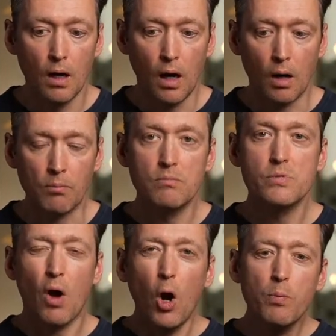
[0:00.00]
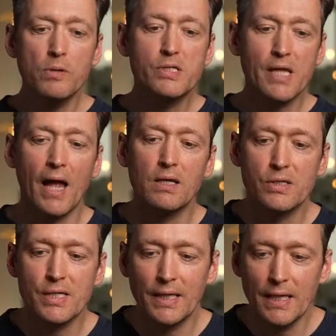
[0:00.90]
So open
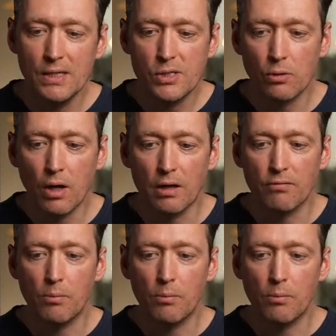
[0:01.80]
standards lead to kind of a